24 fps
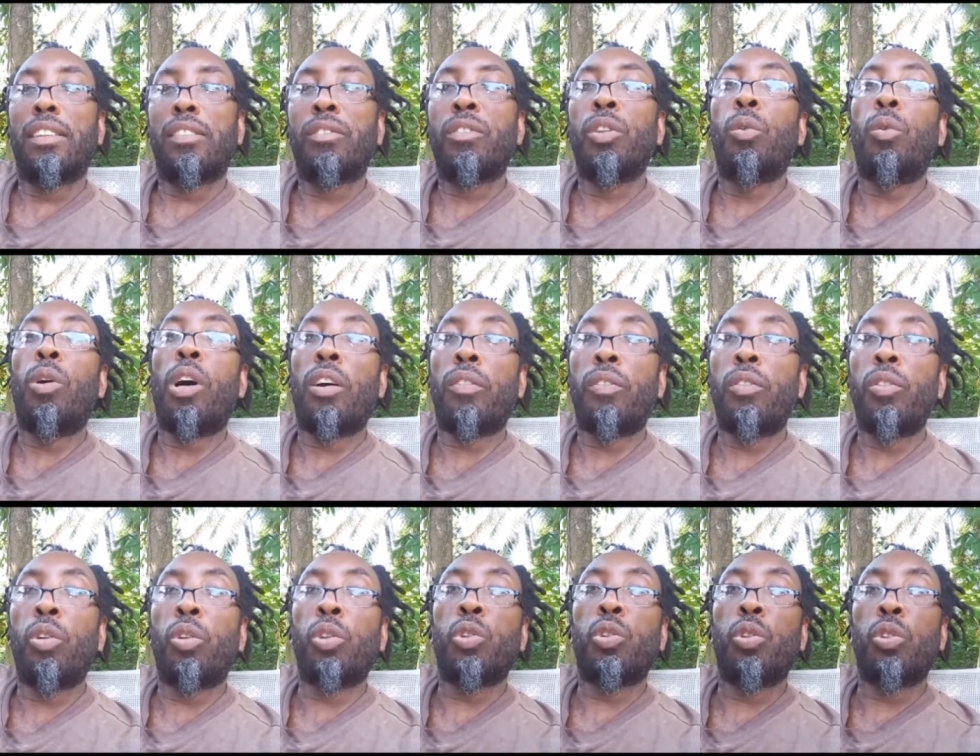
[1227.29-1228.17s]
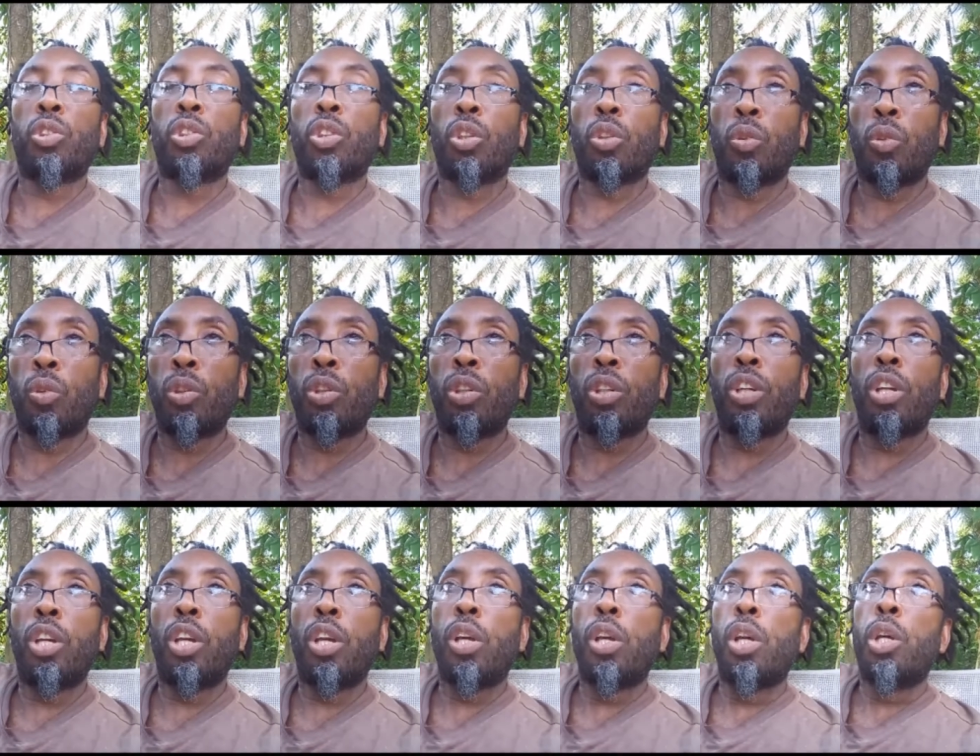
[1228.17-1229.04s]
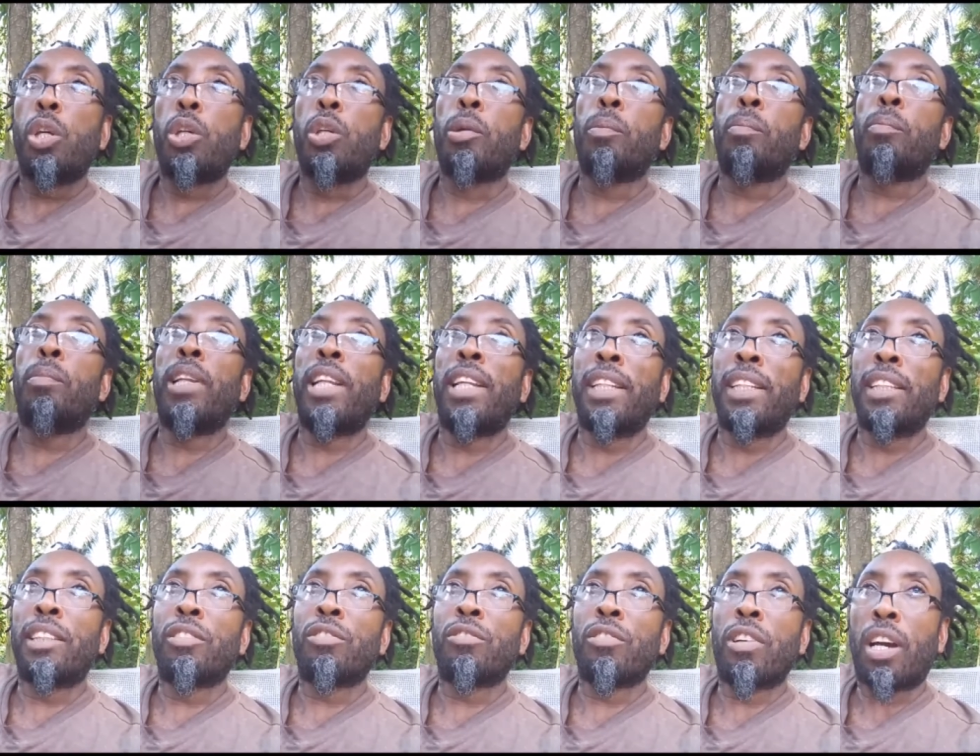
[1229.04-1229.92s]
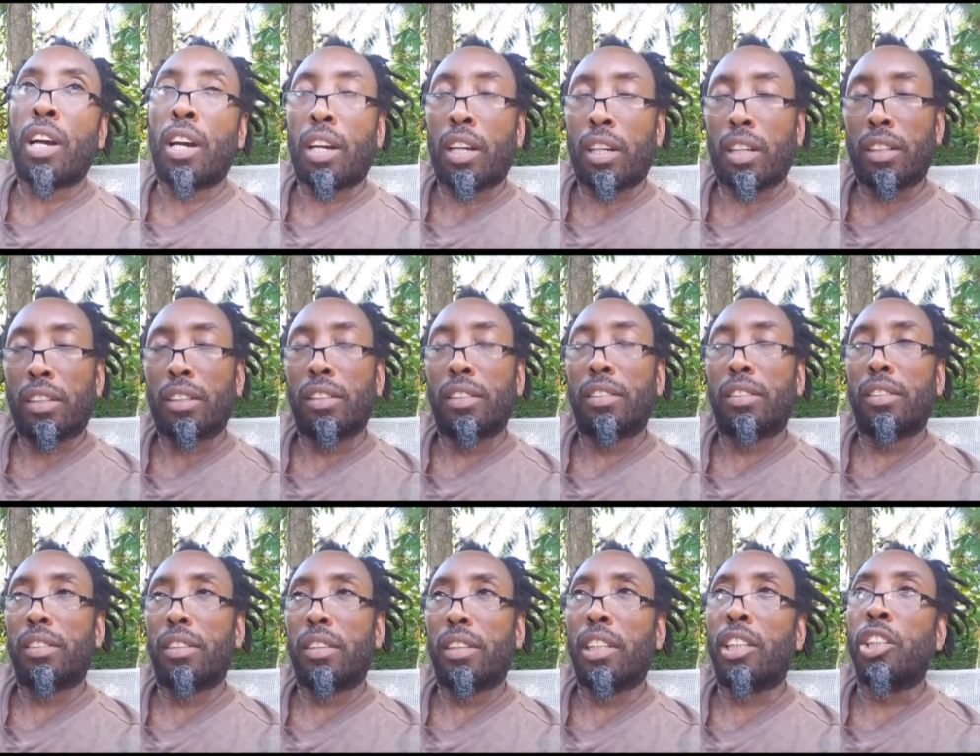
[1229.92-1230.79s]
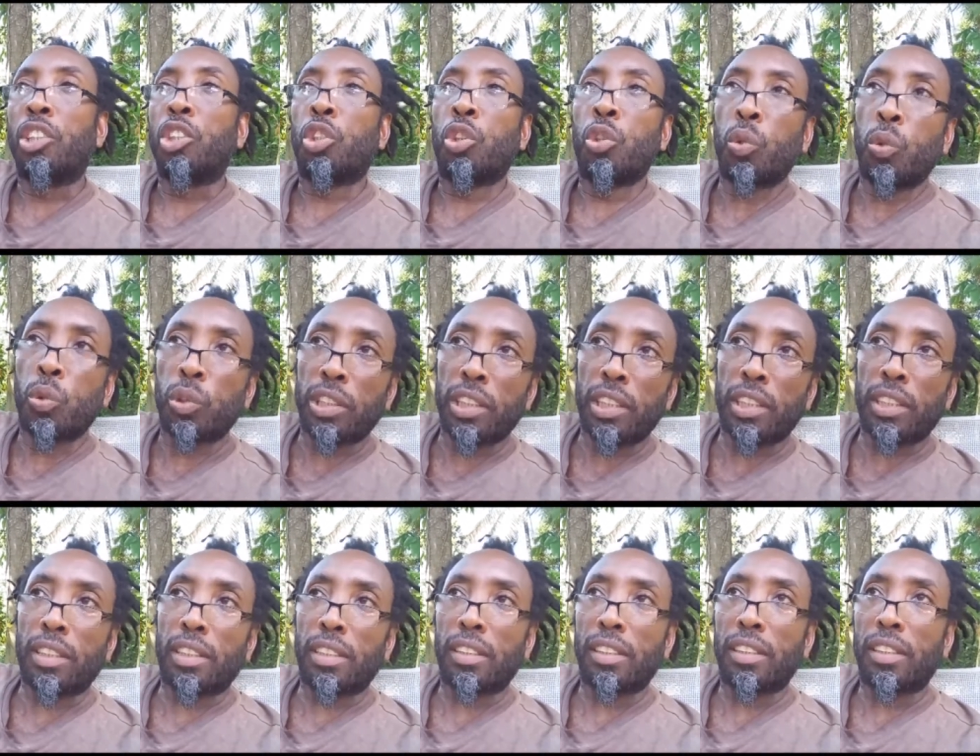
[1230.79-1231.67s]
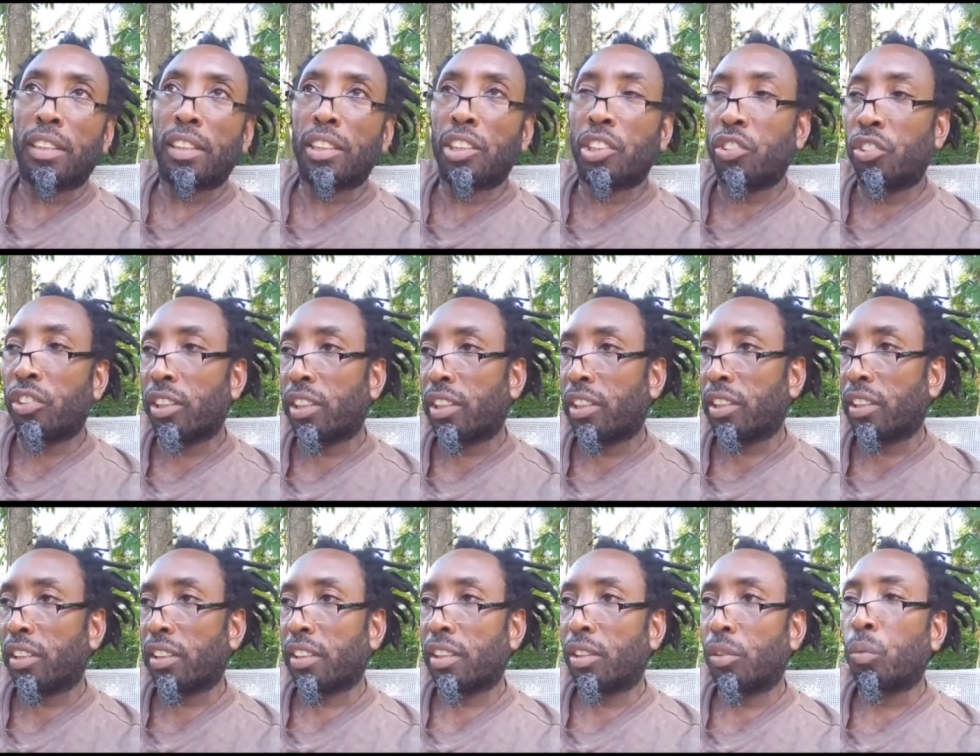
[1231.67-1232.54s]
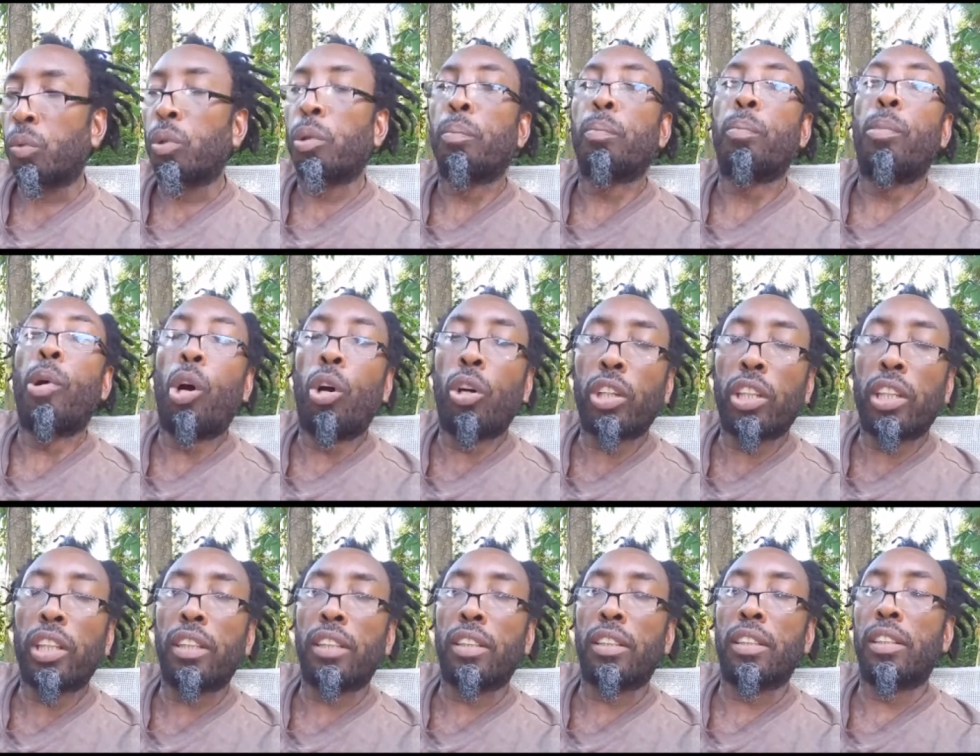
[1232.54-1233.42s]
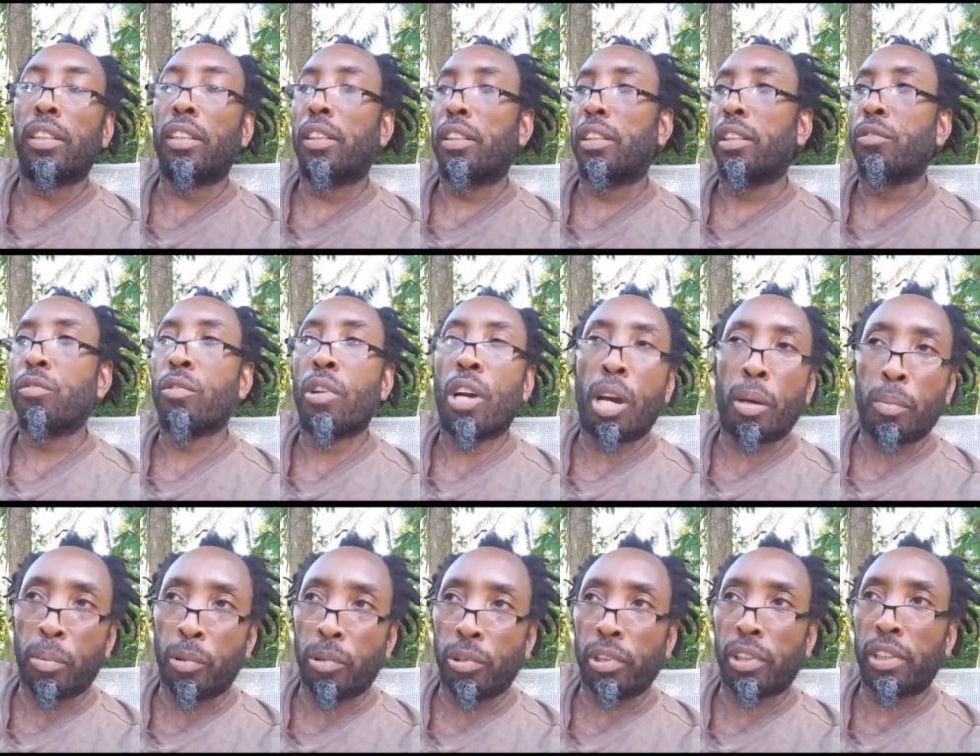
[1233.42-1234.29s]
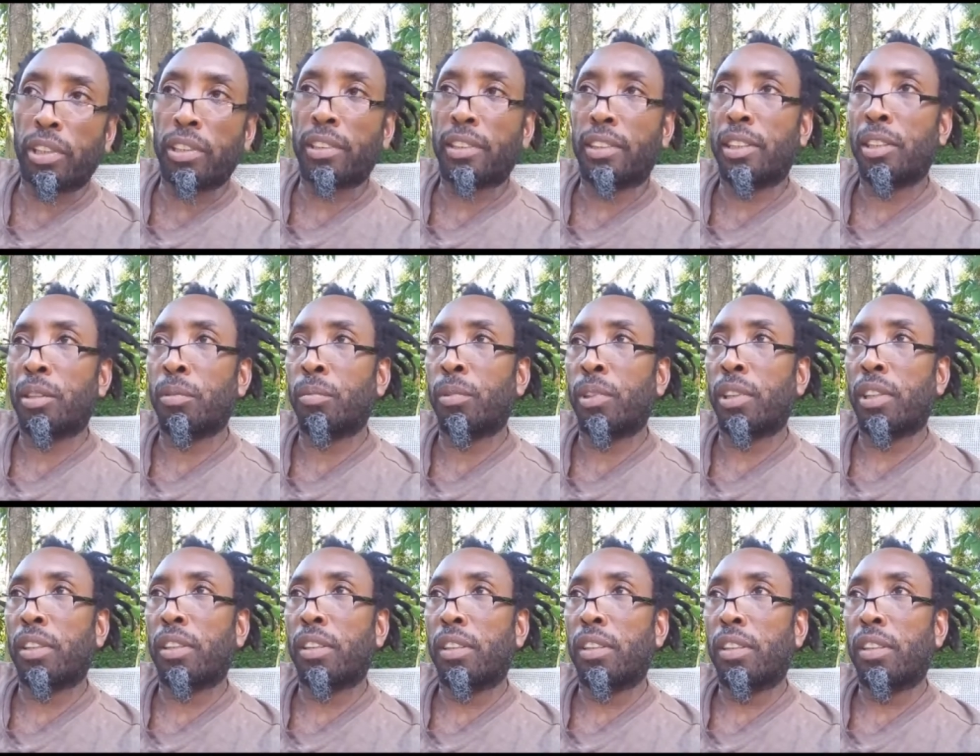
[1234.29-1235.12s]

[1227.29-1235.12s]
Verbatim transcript: if you want to know chocho good you blend it raw and juice it and drink it with pumpkin raw pumpkin same way